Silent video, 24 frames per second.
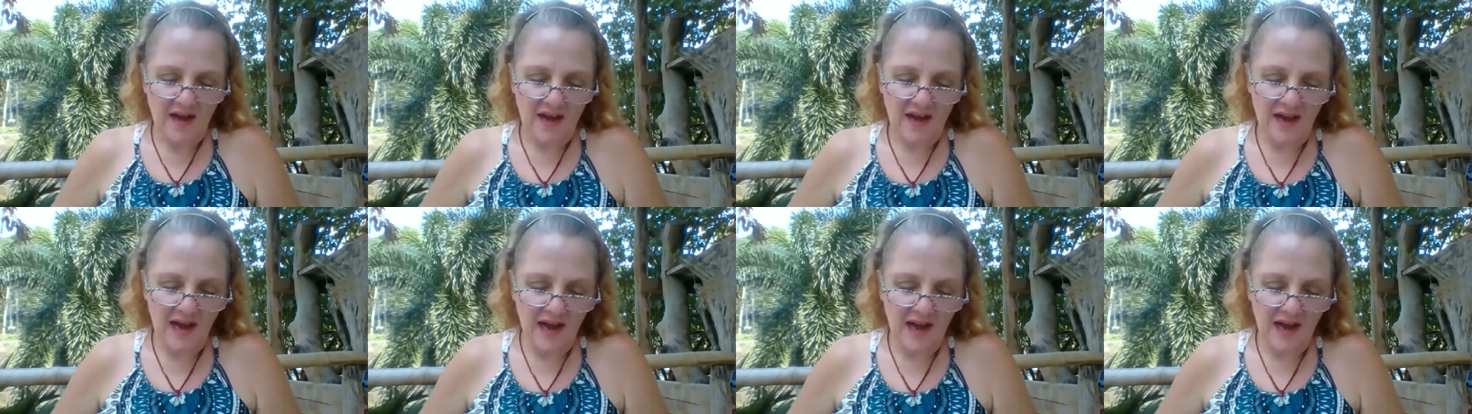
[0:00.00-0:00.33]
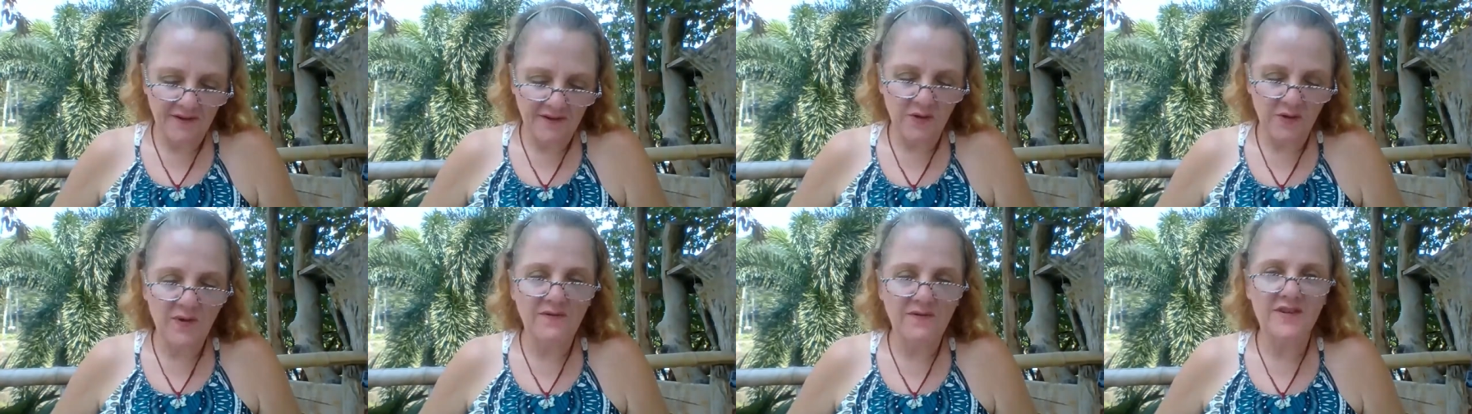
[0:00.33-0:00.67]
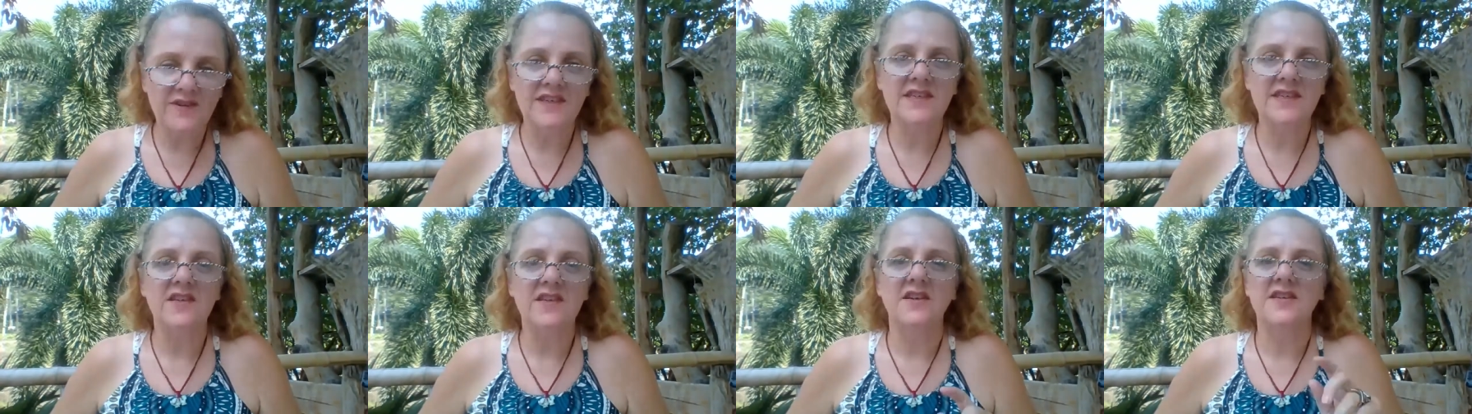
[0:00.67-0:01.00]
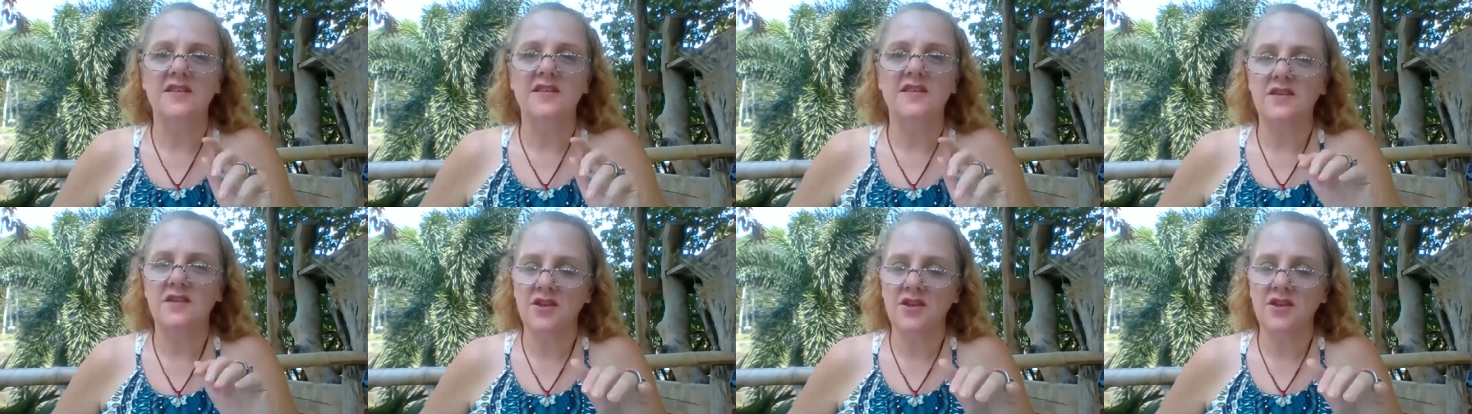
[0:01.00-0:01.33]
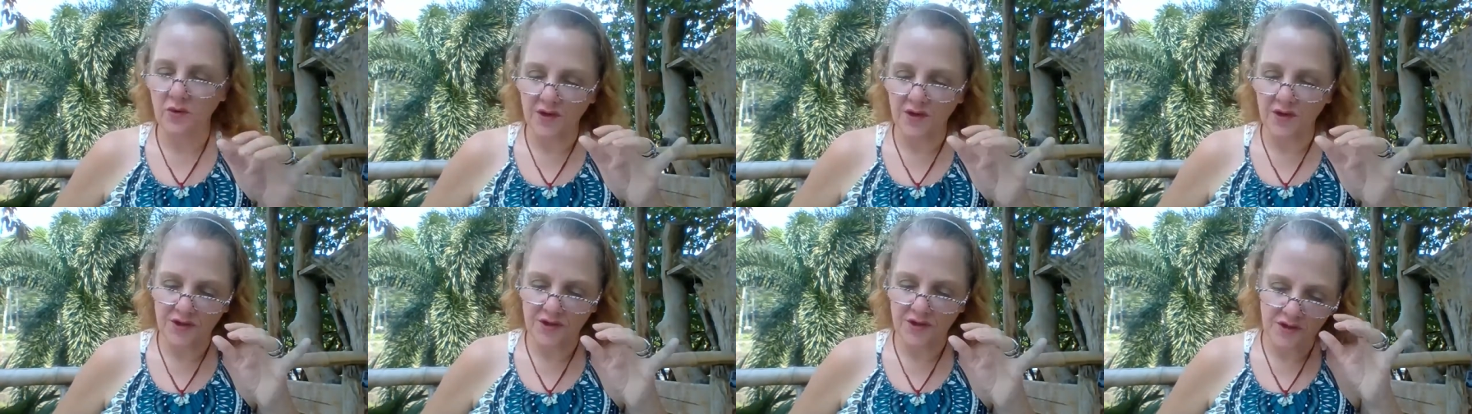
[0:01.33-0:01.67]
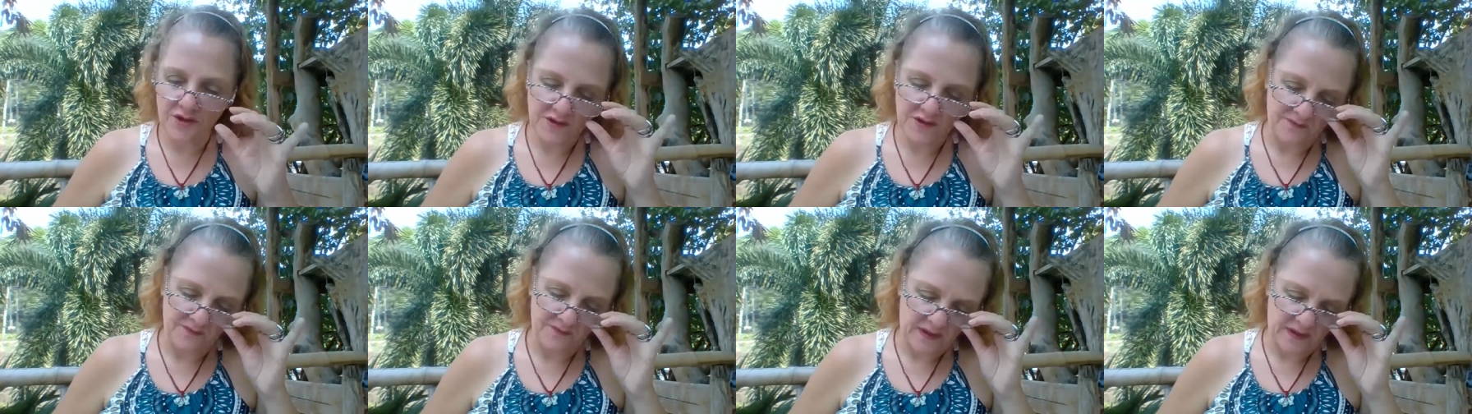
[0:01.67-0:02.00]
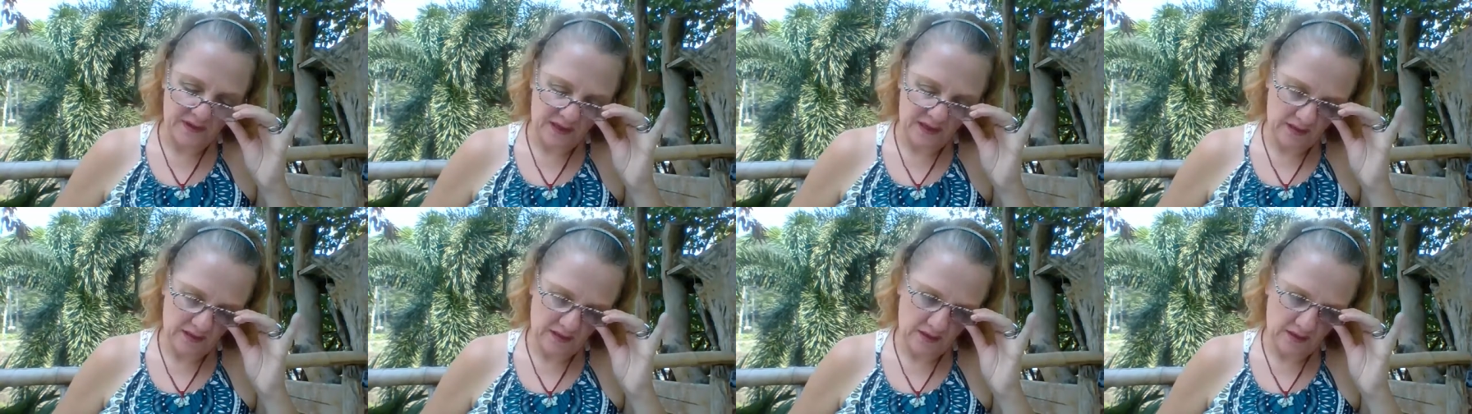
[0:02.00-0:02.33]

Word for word: Have you ever decided that you want to do something,